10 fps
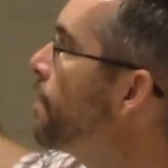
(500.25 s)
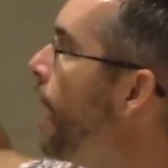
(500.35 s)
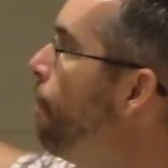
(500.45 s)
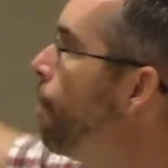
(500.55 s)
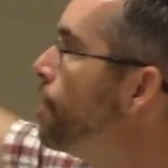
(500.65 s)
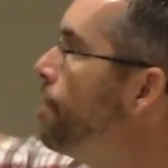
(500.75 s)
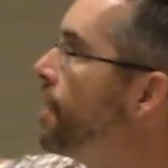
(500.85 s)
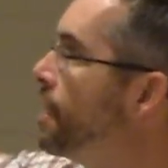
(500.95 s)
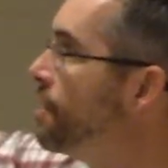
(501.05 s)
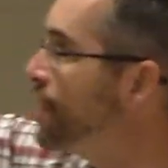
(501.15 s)
I want you
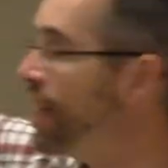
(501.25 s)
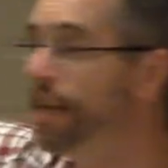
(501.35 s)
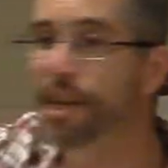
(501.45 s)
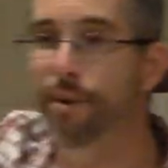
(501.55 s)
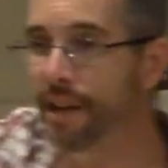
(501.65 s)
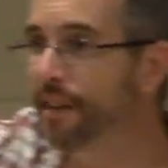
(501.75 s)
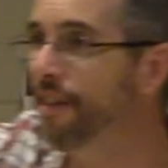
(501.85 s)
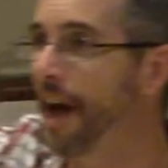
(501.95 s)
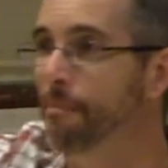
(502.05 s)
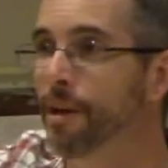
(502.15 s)
to continue in
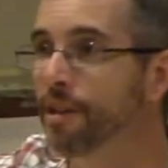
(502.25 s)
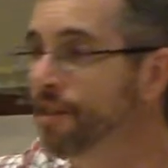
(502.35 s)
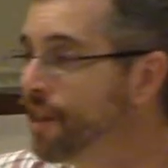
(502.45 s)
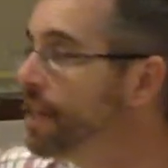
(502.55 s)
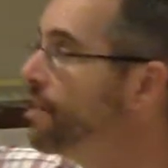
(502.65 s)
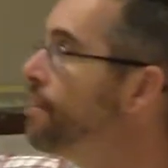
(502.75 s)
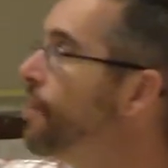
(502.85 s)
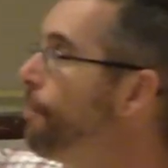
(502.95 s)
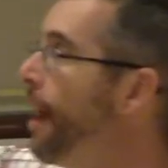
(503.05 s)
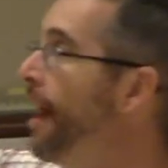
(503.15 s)
that because this is
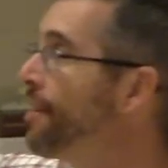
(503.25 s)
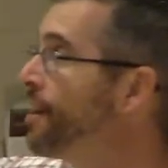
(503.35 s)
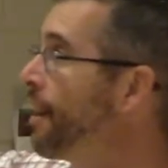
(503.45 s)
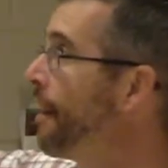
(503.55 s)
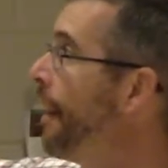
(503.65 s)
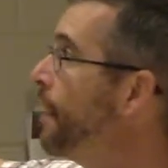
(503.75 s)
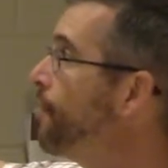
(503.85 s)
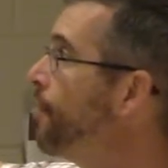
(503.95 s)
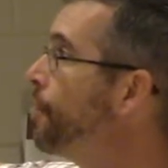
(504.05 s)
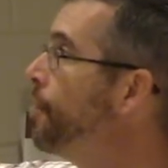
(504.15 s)
the path that God has
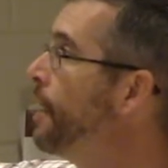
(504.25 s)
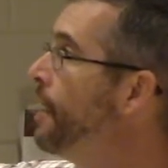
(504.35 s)
for you.